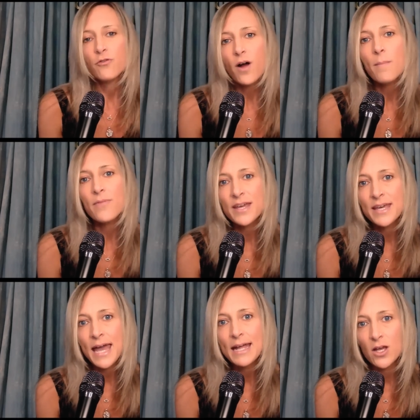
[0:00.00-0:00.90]
From the
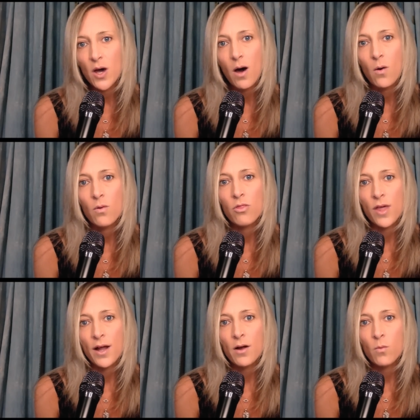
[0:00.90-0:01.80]
get go,
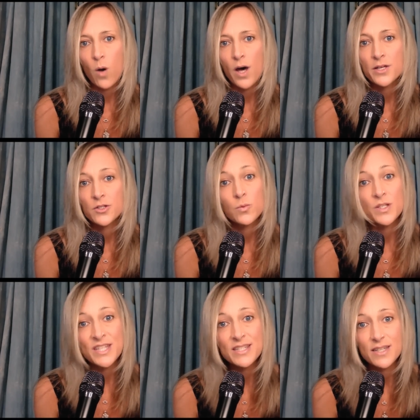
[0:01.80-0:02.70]
there was
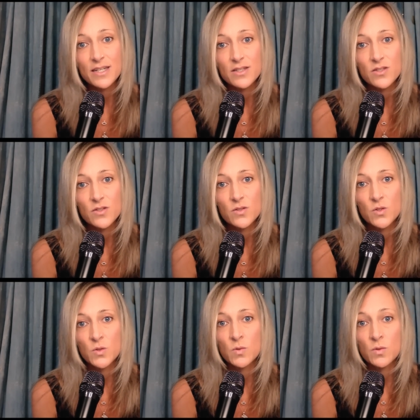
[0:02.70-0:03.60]
resistance
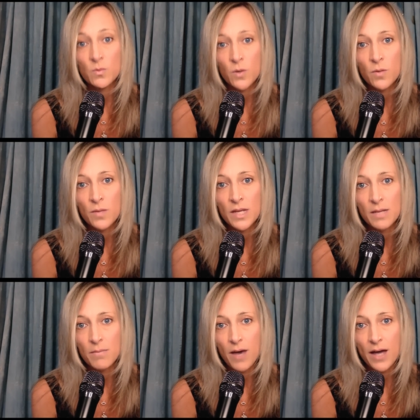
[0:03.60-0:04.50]
to the Roman
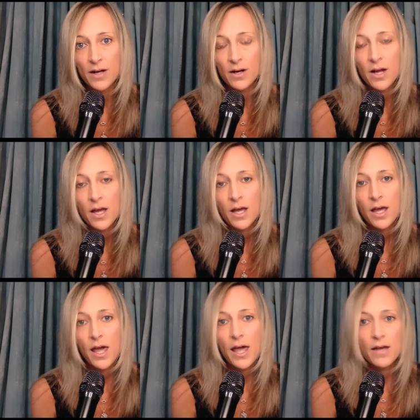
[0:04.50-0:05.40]
Empire.
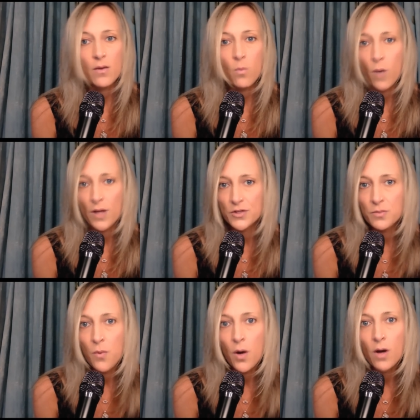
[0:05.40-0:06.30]
And once
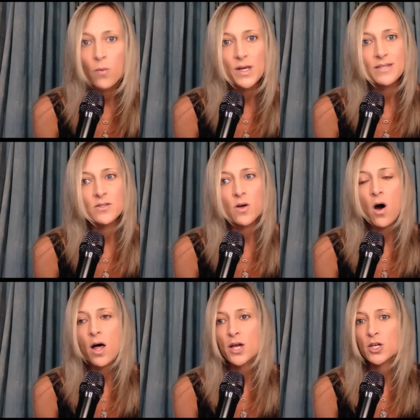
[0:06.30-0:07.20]
more, we
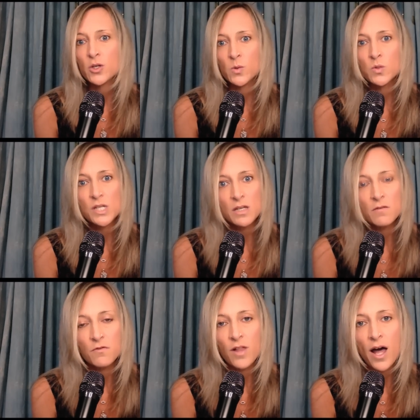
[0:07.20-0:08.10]
saw a huge
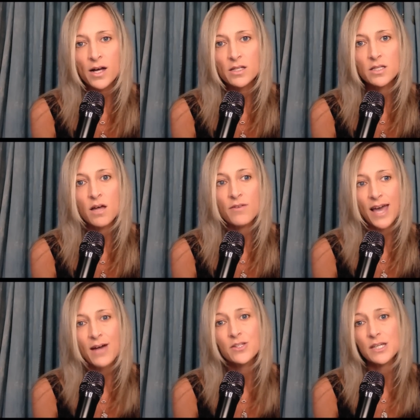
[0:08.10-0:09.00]
influx of
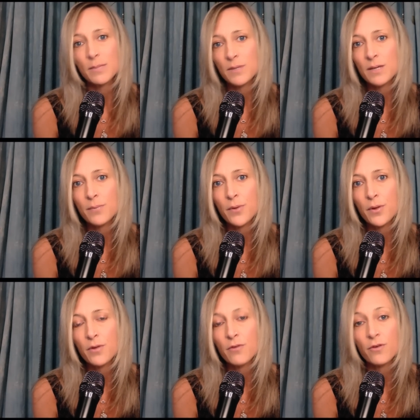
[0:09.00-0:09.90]
Celtic
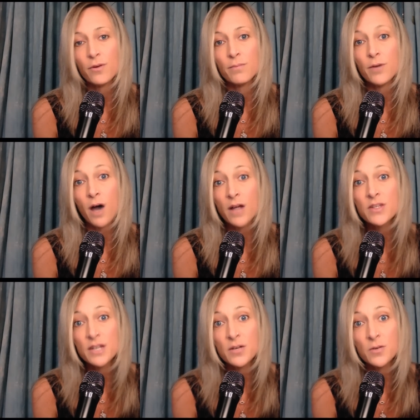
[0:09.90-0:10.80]
people from
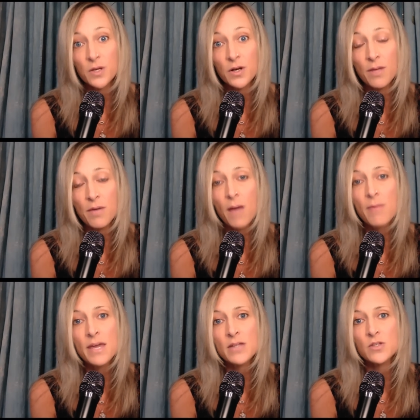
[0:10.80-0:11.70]
continental Europe
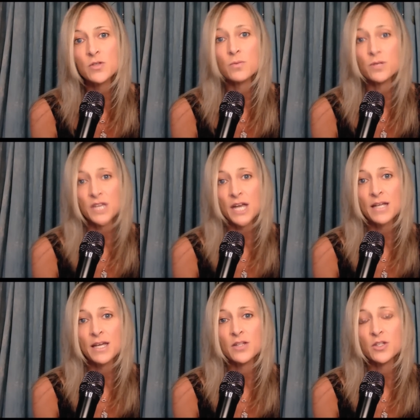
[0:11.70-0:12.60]
coming into
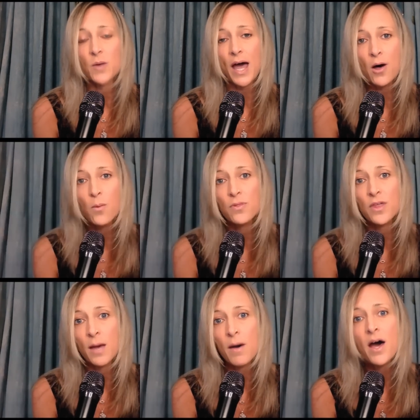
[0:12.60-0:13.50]
Britannia to help
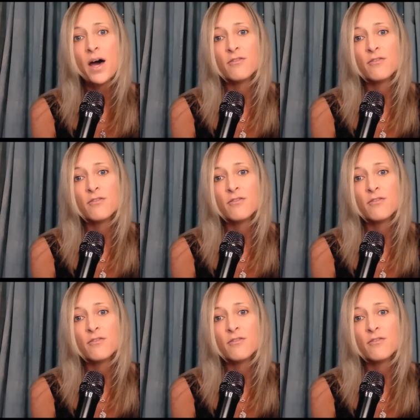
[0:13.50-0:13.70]
them